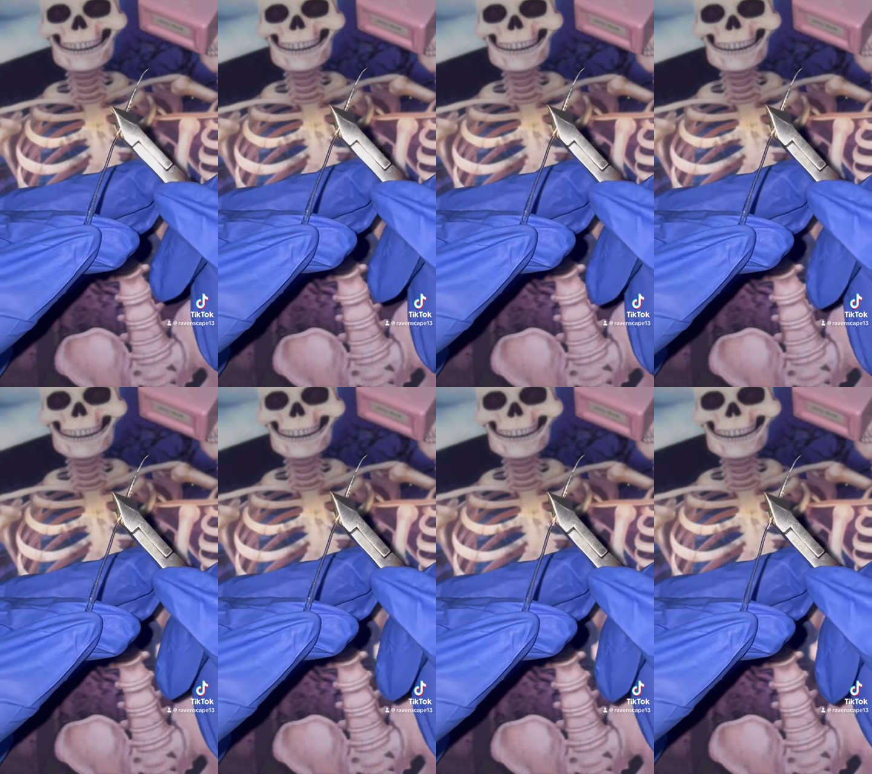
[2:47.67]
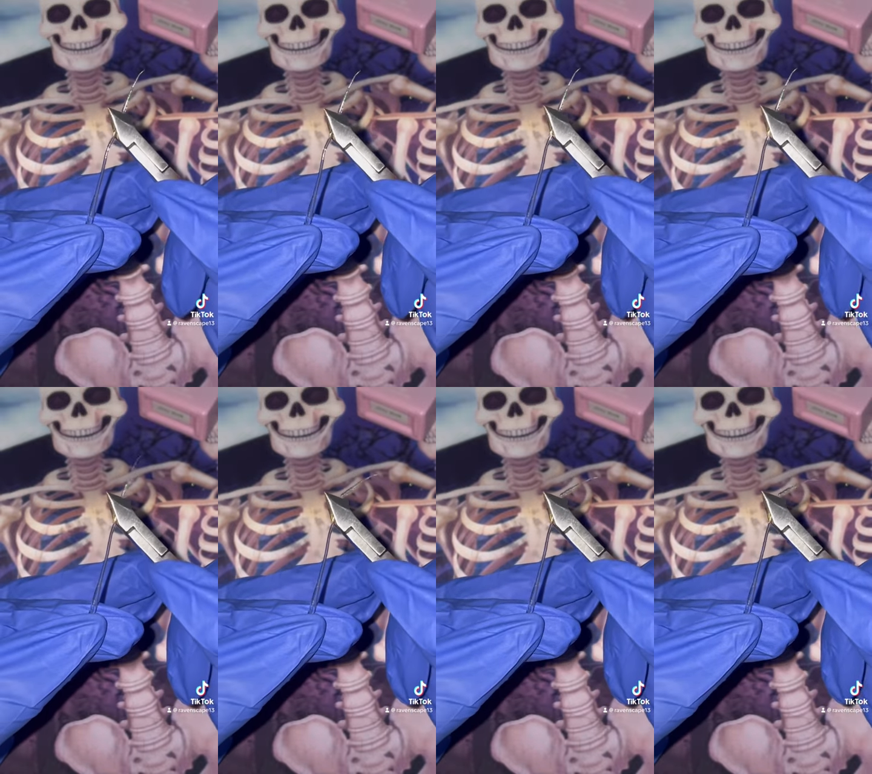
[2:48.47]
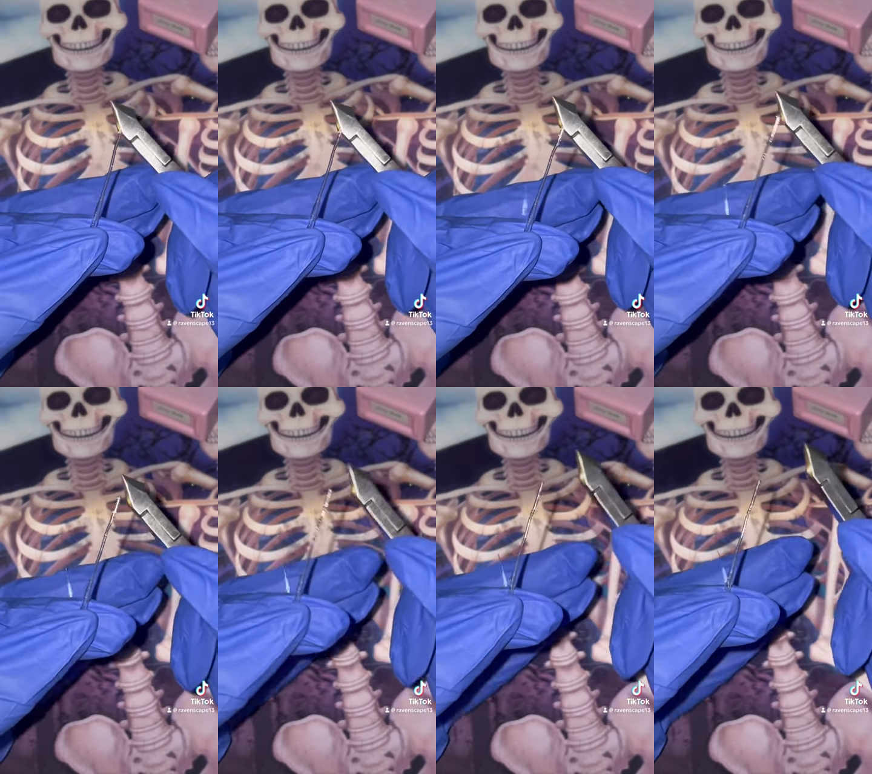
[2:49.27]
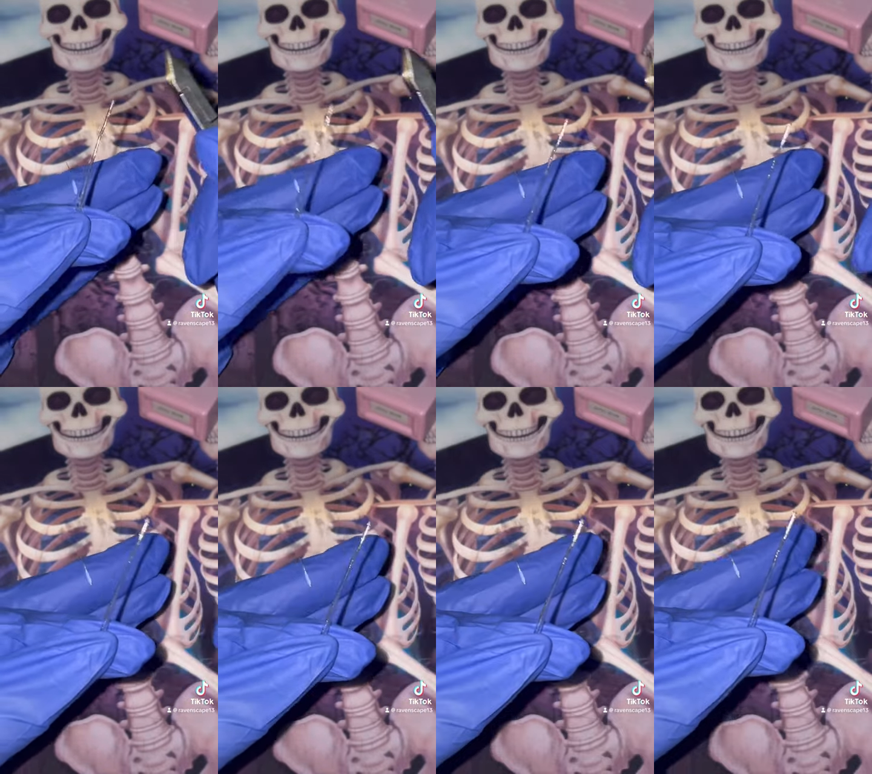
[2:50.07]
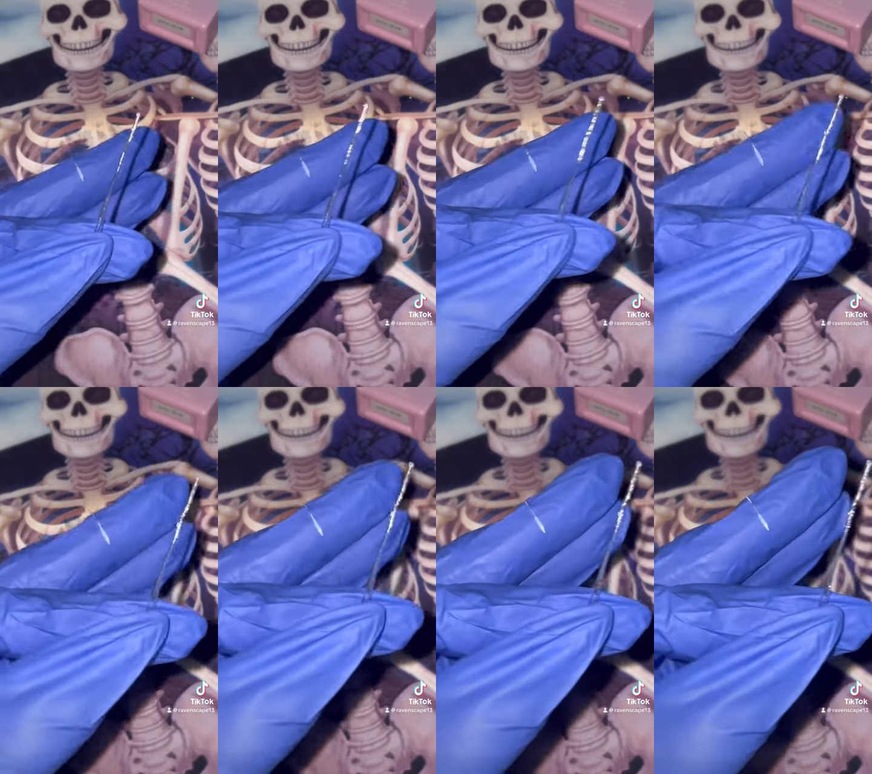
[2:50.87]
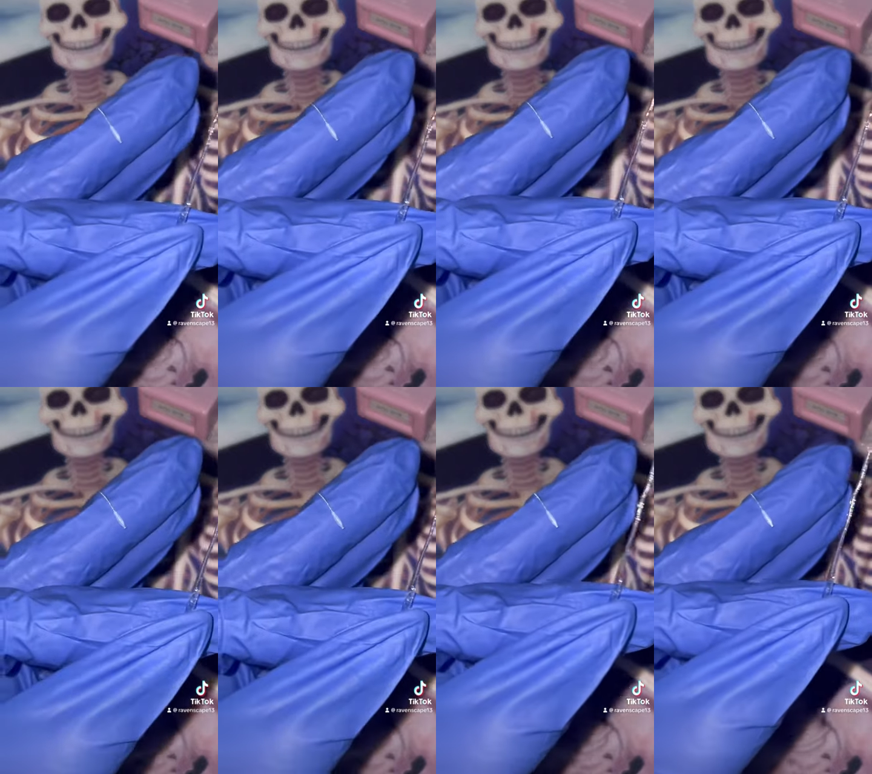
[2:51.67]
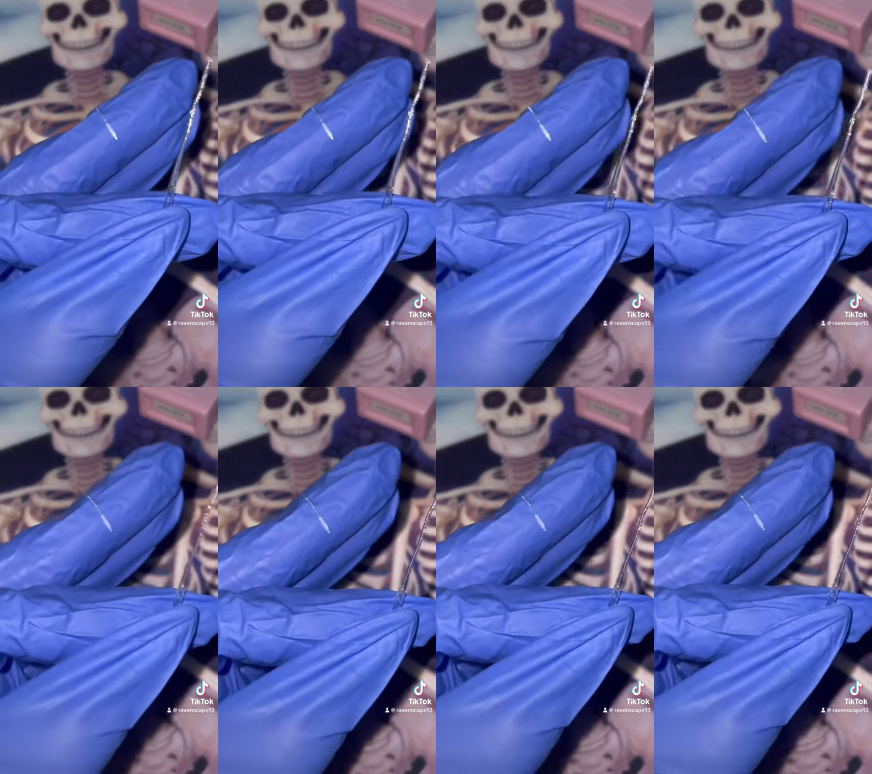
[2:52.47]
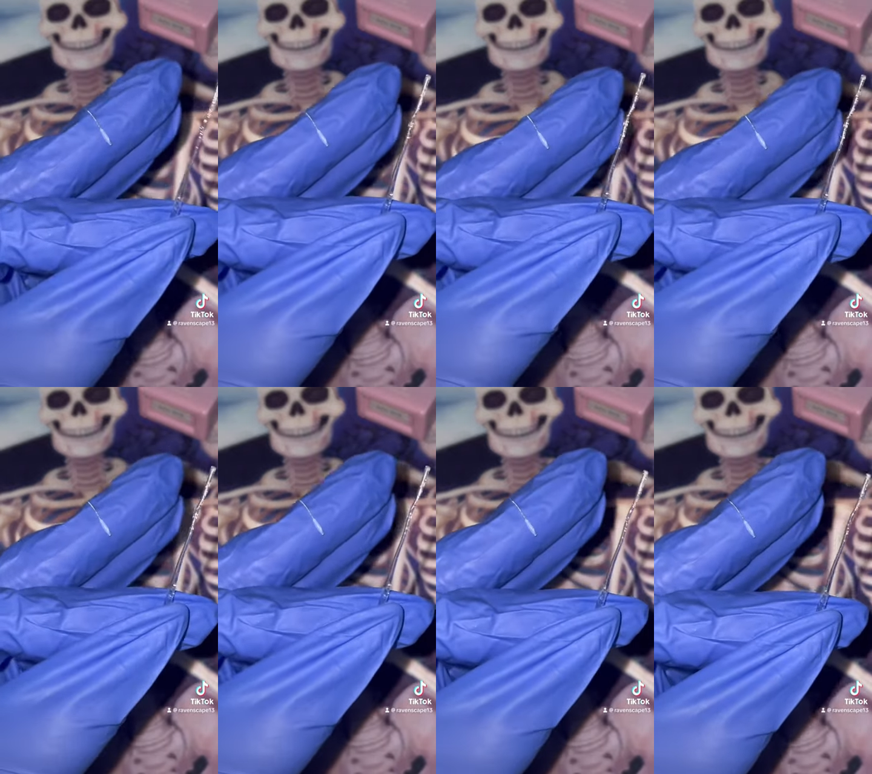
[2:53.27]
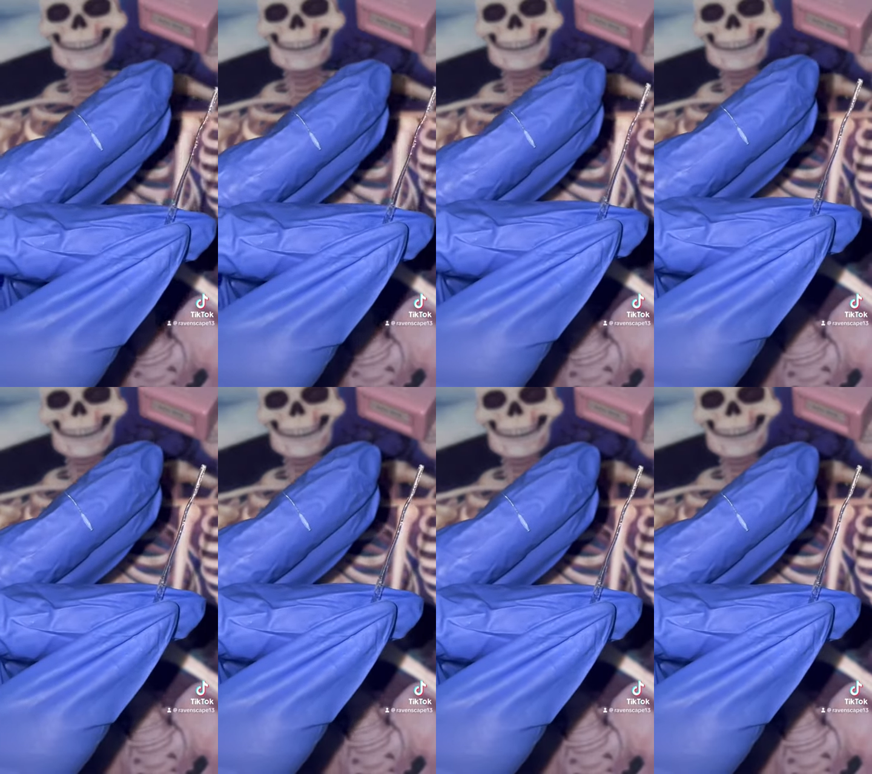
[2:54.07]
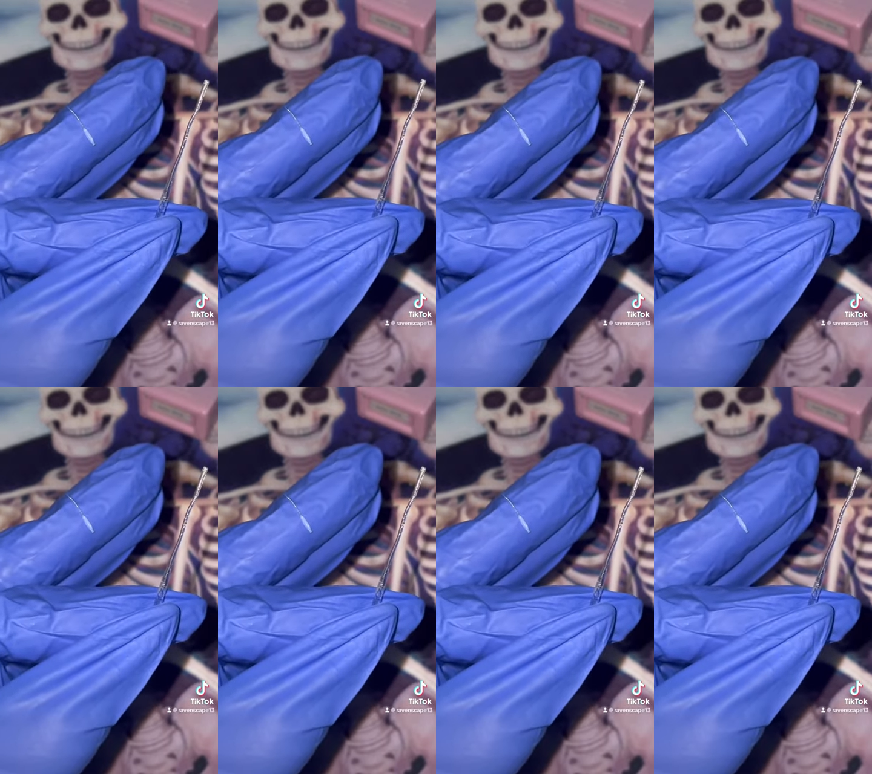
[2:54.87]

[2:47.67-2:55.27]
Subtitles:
No face is visible, so there are no lips to read.